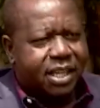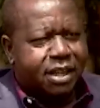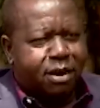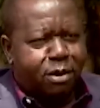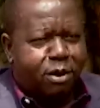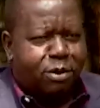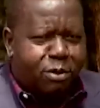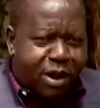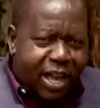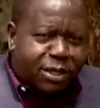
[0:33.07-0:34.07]
or
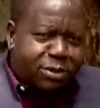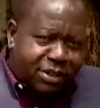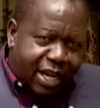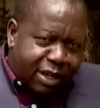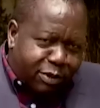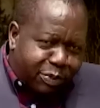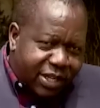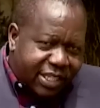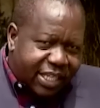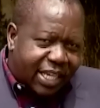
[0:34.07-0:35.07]
why I should run for president.